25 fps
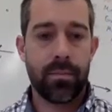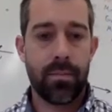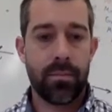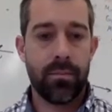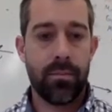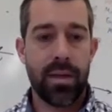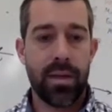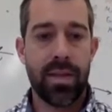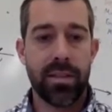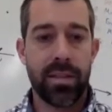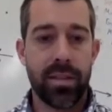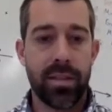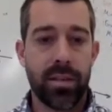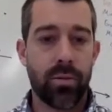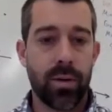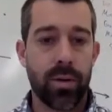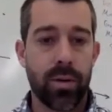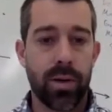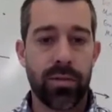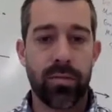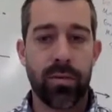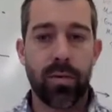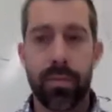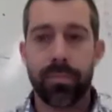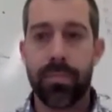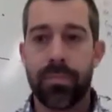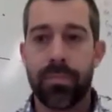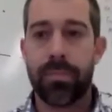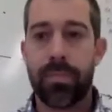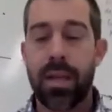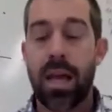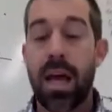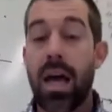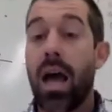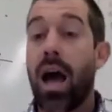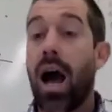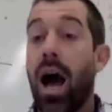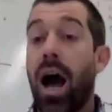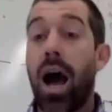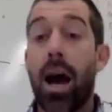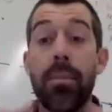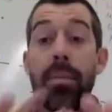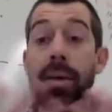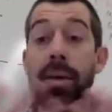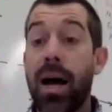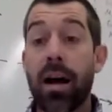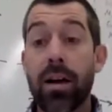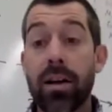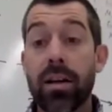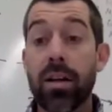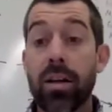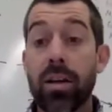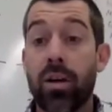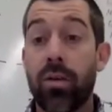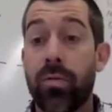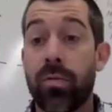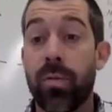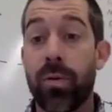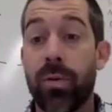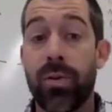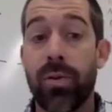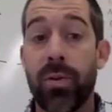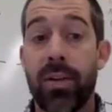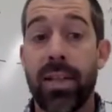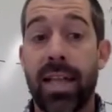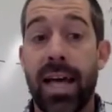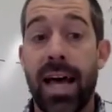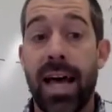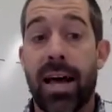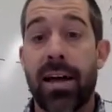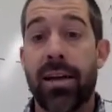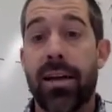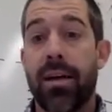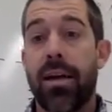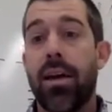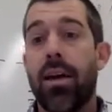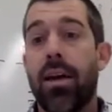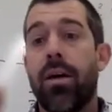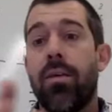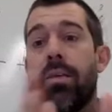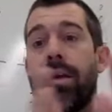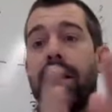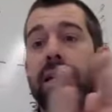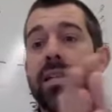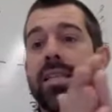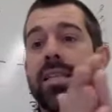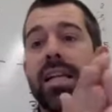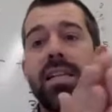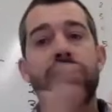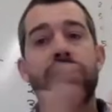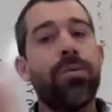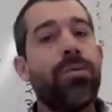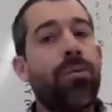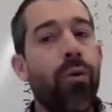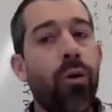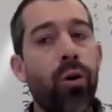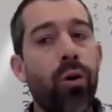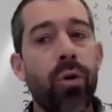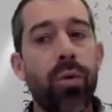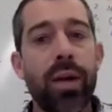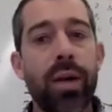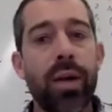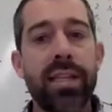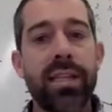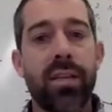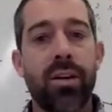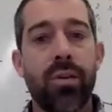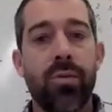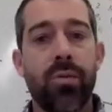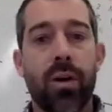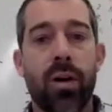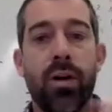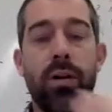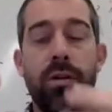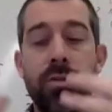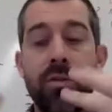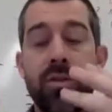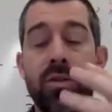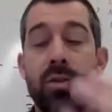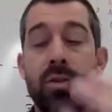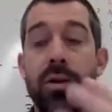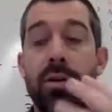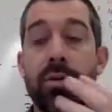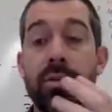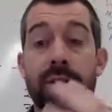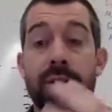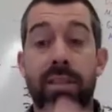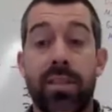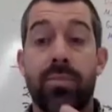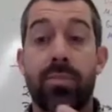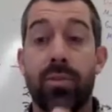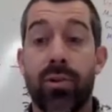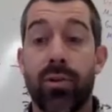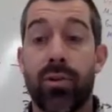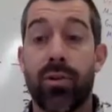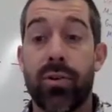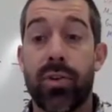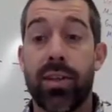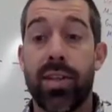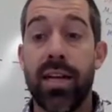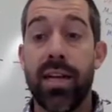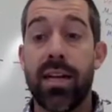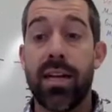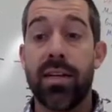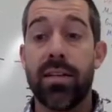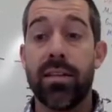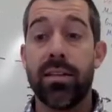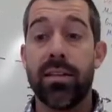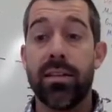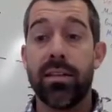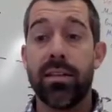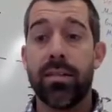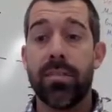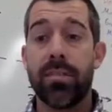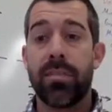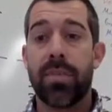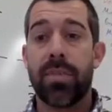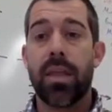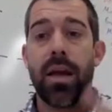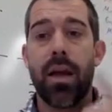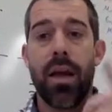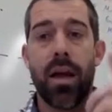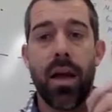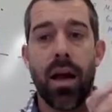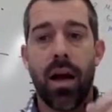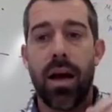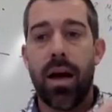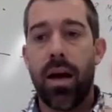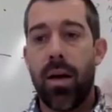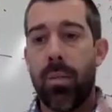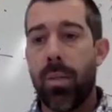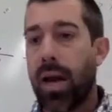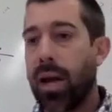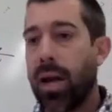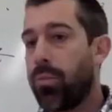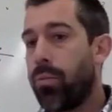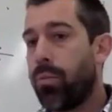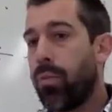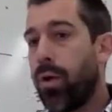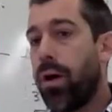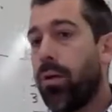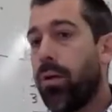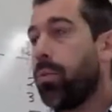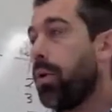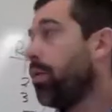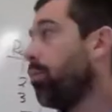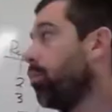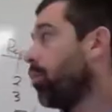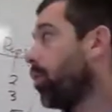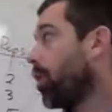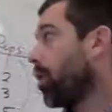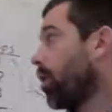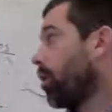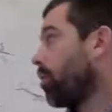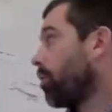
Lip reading: paste it into week 4. I'm not going to go further than that because that's 4 weeks in a row of doing similar things. And what we want our